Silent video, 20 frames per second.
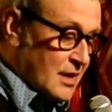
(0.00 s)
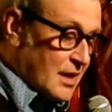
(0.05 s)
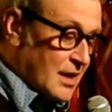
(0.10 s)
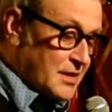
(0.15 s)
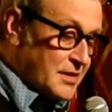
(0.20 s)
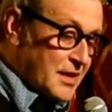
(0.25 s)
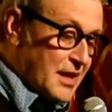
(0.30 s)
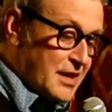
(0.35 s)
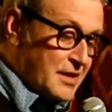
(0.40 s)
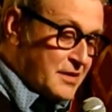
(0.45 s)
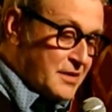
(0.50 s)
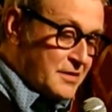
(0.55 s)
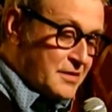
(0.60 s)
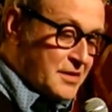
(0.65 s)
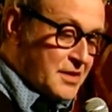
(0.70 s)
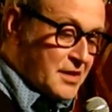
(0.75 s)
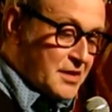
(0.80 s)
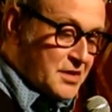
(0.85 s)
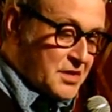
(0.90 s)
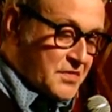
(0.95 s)
A Naked
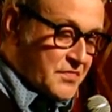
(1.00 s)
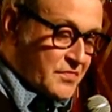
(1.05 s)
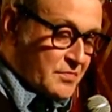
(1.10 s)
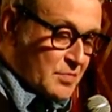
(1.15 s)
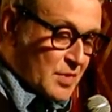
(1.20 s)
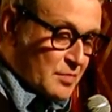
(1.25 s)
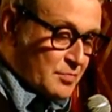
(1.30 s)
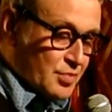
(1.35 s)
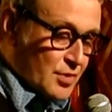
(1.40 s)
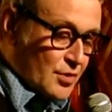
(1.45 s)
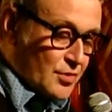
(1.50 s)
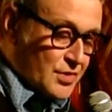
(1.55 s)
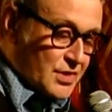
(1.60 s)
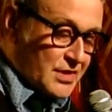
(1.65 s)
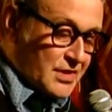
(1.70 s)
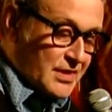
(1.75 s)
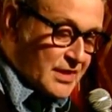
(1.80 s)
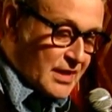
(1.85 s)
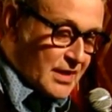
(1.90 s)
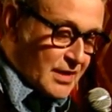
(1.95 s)
Kiss from a
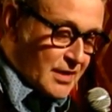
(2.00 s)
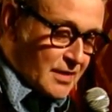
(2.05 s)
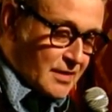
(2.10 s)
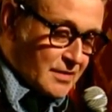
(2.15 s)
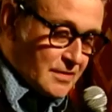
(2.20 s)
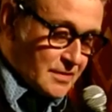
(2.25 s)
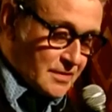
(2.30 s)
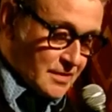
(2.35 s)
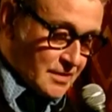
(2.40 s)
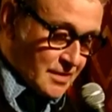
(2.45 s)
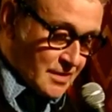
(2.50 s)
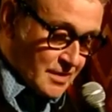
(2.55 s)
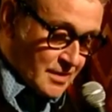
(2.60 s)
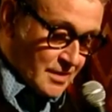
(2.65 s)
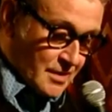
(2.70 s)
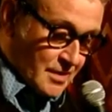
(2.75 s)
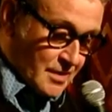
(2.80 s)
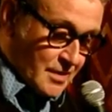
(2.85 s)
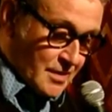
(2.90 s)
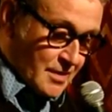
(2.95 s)
Broken Doll.
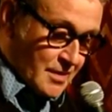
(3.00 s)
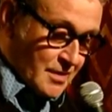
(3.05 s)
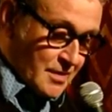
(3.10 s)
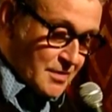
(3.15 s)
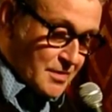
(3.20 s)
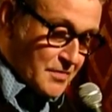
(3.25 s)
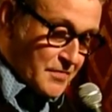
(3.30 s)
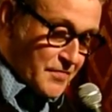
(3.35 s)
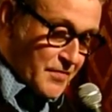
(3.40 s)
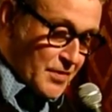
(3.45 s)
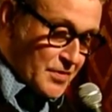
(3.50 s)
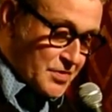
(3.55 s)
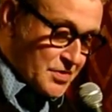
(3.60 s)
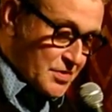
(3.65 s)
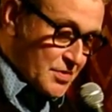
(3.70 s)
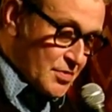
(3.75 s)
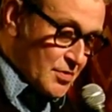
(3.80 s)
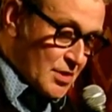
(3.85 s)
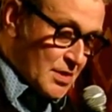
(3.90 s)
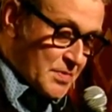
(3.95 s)
The
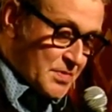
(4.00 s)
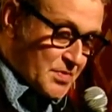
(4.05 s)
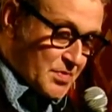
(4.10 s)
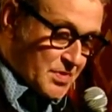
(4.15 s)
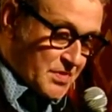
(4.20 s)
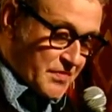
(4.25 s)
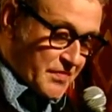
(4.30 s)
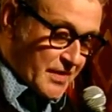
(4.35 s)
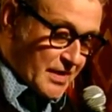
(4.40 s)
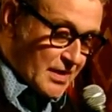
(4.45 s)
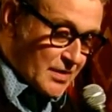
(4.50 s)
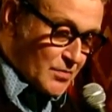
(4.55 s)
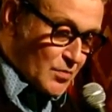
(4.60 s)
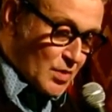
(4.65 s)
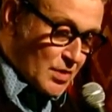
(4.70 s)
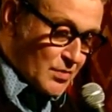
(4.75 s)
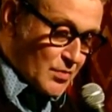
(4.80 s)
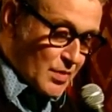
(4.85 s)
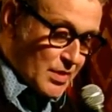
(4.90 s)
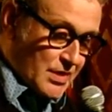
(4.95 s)
first corpse was found
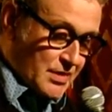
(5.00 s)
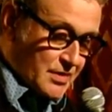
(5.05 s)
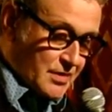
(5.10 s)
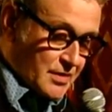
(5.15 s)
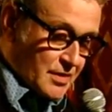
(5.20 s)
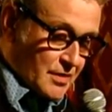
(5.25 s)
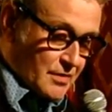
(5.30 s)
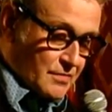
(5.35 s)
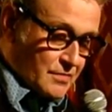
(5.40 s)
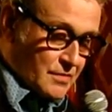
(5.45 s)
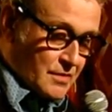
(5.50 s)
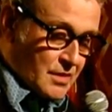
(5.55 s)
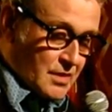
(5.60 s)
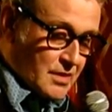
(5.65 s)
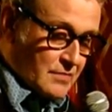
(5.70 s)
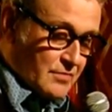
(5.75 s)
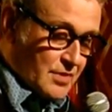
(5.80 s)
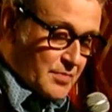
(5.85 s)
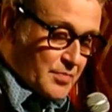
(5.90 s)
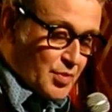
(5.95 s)
one week ago.
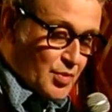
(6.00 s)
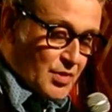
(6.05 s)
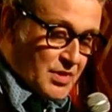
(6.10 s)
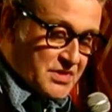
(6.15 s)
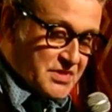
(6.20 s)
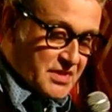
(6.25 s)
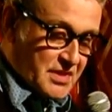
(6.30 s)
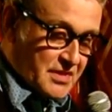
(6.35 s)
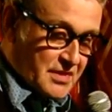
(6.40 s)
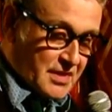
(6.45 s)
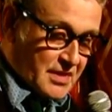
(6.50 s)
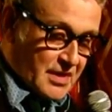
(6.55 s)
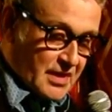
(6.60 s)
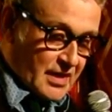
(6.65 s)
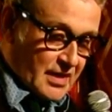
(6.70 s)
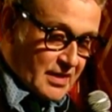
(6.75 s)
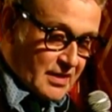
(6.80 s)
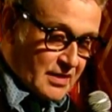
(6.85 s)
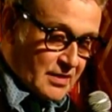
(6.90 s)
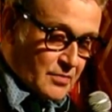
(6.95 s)
Reports
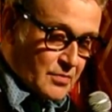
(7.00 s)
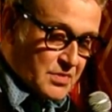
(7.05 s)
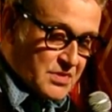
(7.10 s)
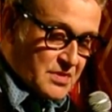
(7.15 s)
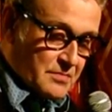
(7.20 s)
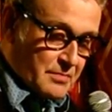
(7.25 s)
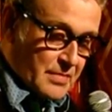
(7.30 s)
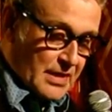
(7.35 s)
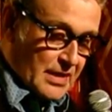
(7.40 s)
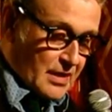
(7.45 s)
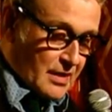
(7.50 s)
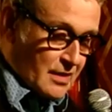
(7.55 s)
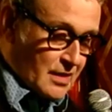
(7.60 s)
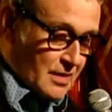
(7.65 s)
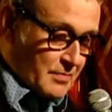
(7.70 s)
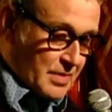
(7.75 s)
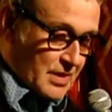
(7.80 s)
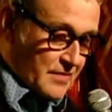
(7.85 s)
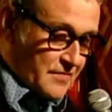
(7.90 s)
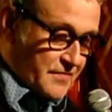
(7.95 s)
indicated it was a male
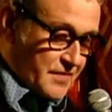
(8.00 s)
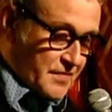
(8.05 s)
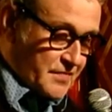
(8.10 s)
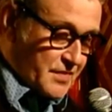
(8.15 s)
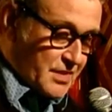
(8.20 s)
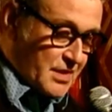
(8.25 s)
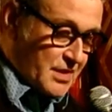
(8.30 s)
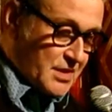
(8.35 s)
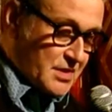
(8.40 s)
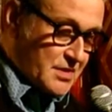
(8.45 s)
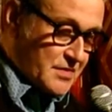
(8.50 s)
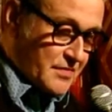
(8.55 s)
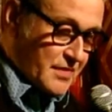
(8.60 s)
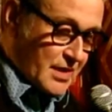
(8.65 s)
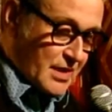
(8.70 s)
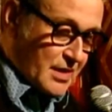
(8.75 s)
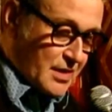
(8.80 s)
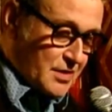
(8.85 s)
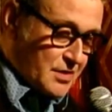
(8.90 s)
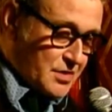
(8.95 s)
about 50 years of
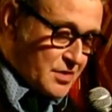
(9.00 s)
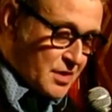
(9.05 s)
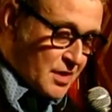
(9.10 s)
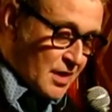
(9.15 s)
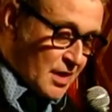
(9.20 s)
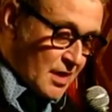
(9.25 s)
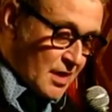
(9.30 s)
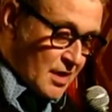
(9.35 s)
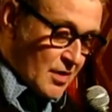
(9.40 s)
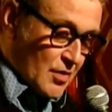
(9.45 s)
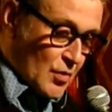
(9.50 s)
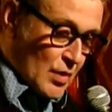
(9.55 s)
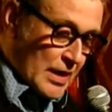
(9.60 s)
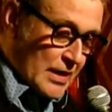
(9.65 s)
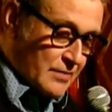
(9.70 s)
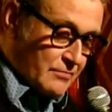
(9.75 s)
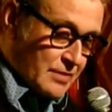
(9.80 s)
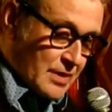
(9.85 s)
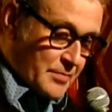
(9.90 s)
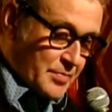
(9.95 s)
age who
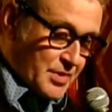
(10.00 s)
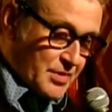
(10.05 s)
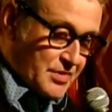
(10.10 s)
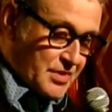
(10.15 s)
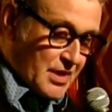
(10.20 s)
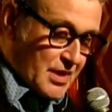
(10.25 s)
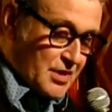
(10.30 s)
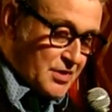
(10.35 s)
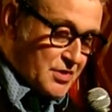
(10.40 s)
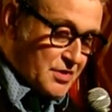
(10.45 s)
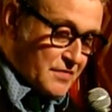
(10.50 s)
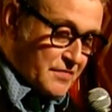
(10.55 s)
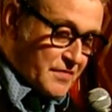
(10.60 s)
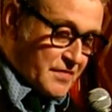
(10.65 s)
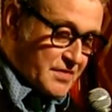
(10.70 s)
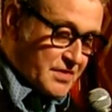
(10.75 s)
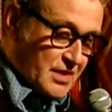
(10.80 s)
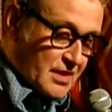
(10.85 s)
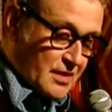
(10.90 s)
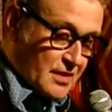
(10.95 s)
had a reputation for
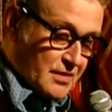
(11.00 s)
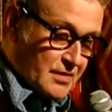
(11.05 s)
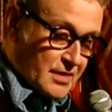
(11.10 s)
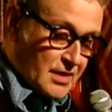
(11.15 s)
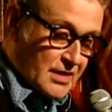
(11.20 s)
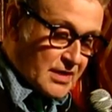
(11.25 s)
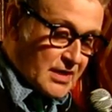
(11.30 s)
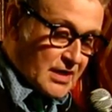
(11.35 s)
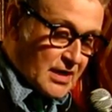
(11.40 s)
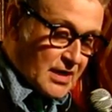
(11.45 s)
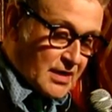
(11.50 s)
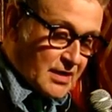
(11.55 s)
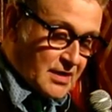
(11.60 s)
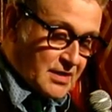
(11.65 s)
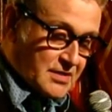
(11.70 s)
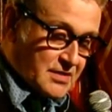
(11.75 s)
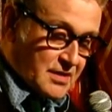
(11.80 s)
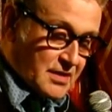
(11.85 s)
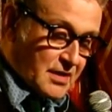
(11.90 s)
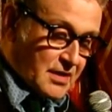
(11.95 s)
selling
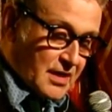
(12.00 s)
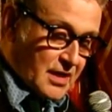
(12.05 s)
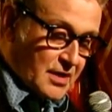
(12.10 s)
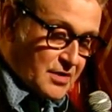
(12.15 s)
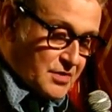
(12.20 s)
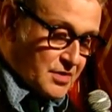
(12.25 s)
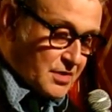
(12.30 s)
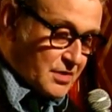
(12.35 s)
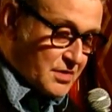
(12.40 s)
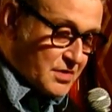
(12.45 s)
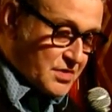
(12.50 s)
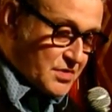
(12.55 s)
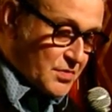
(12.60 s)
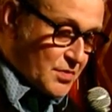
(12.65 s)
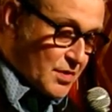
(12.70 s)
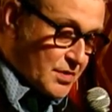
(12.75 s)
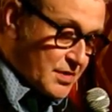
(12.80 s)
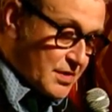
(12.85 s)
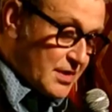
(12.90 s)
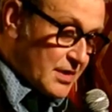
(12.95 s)
narcotics and engaging in
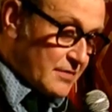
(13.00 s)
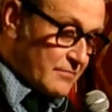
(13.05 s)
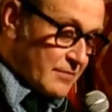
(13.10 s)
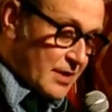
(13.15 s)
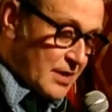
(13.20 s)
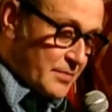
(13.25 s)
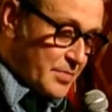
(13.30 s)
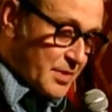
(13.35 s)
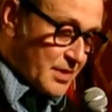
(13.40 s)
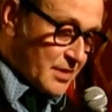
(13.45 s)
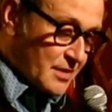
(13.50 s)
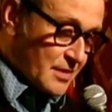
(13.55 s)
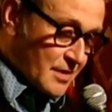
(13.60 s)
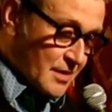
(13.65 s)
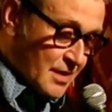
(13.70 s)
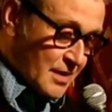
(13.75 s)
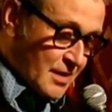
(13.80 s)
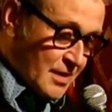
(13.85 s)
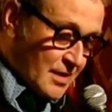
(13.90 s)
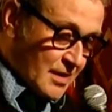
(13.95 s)
stalking and raping.
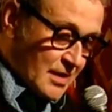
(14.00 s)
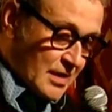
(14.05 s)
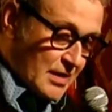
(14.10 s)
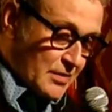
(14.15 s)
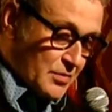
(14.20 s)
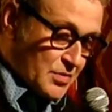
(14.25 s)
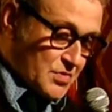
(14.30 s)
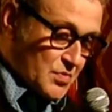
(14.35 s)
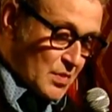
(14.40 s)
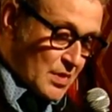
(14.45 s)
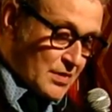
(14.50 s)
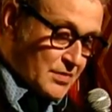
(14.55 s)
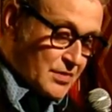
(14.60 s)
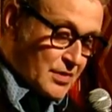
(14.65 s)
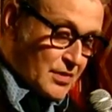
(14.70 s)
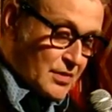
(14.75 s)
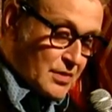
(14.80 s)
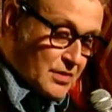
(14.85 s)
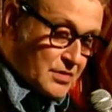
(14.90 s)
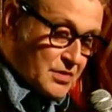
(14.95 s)
He was well
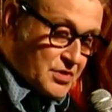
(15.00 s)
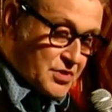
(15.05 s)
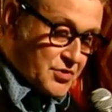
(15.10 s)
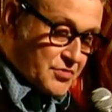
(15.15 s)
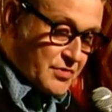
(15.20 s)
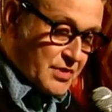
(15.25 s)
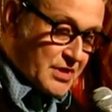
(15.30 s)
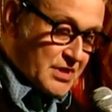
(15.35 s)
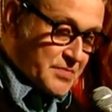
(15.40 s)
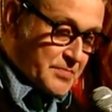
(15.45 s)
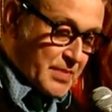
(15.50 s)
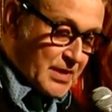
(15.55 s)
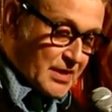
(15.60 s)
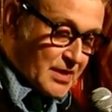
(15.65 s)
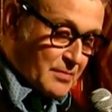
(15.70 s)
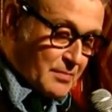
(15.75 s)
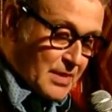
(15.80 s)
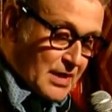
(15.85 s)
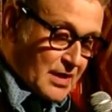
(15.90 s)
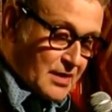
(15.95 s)
known on the streets by
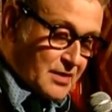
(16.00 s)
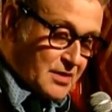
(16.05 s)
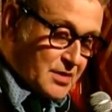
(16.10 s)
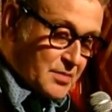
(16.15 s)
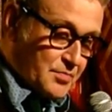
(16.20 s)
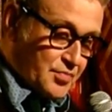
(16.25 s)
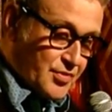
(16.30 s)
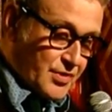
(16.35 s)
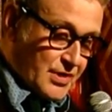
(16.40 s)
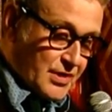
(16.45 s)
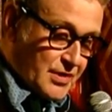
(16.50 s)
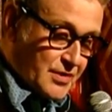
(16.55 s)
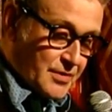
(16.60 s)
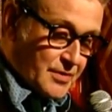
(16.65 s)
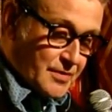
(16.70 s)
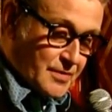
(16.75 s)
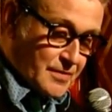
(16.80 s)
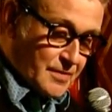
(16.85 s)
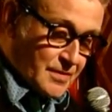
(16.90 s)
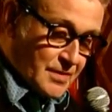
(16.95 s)
the moniker Pretty
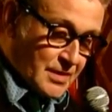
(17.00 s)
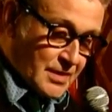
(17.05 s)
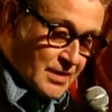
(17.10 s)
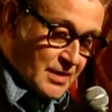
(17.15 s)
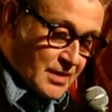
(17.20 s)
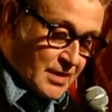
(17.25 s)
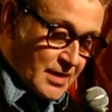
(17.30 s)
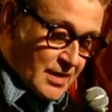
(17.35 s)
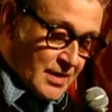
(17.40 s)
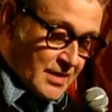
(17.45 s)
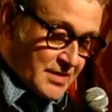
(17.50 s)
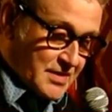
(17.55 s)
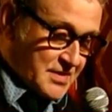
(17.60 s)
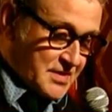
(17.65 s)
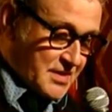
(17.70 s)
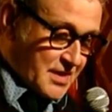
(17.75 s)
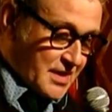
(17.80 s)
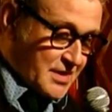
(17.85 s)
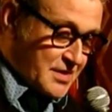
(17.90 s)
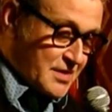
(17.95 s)
Girl. The
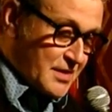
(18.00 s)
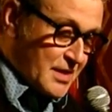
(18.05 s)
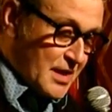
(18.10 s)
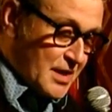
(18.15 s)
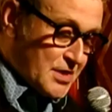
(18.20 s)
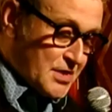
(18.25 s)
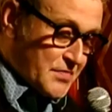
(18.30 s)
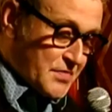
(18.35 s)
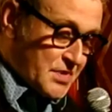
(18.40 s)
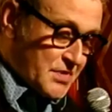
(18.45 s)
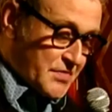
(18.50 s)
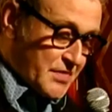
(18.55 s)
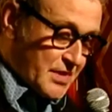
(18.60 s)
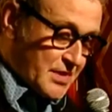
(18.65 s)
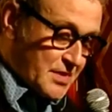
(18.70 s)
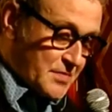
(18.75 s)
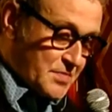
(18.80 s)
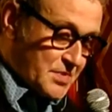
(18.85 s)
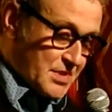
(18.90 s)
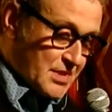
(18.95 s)
sex and age of his
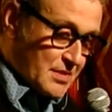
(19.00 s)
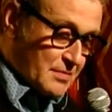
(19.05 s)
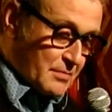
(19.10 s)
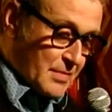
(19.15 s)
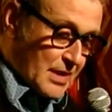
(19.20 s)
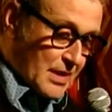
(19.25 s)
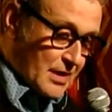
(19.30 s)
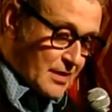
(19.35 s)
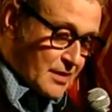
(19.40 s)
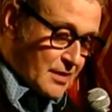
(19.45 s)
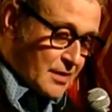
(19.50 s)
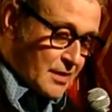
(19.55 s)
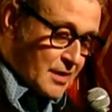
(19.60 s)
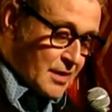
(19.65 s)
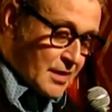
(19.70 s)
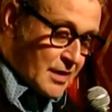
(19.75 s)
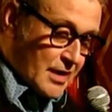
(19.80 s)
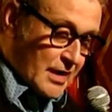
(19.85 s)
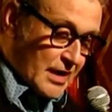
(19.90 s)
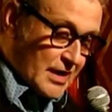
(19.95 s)
victims didn't matter.
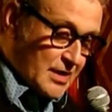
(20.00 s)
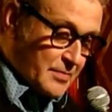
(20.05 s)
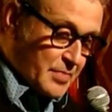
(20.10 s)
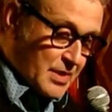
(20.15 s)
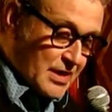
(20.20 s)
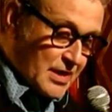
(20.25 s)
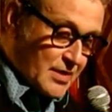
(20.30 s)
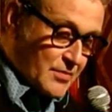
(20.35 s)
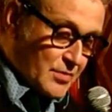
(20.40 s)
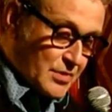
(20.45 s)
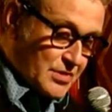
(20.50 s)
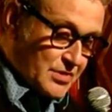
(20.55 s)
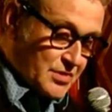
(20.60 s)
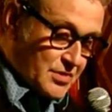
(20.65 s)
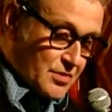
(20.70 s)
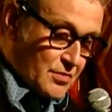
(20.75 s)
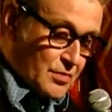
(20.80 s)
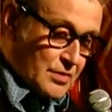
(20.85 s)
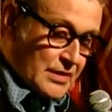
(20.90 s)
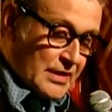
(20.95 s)
Anybody would
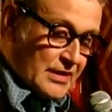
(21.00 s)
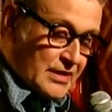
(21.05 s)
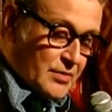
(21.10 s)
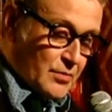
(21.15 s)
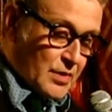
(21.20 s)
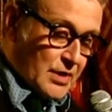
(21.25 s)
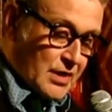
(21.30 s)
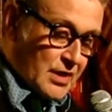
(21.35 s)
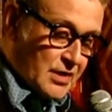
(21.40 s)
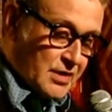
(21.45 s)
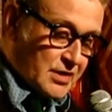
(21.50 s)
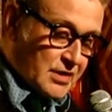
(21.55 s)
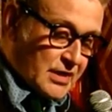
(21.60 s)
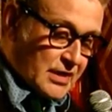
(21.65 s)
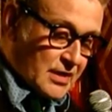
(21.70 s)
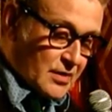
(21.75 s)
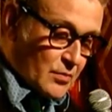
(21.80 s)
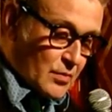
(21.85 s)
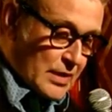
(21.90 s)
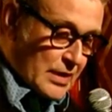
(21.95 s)
do and anywhere he could
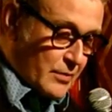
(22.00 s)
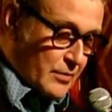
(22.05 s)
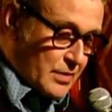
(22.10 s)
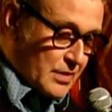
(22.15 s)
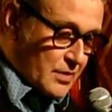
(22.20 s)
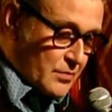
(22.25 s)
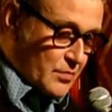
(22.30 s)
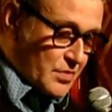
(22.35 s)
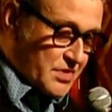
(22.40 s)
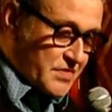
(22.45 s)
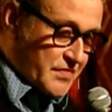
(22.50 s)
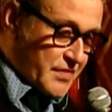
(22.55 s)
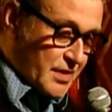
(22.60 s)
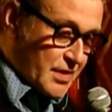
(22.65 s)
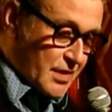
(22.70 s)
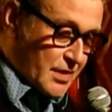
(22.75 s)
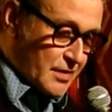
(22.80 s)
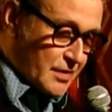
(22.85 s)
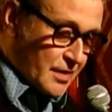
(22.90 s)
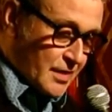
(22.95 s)
get away with it was
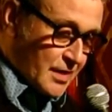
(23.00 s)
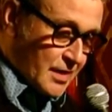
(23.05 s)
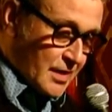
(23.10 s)
fine.